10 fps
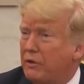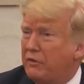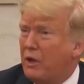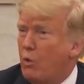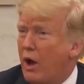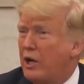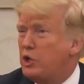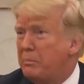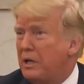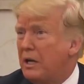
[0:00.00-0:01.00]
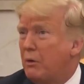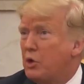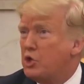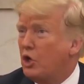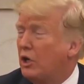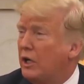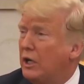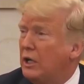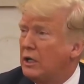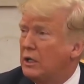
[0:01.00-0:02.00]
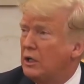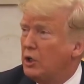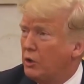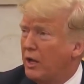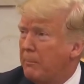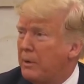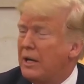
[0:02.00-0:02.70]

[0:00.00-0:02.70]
If they wanted to be, I would certainly do that.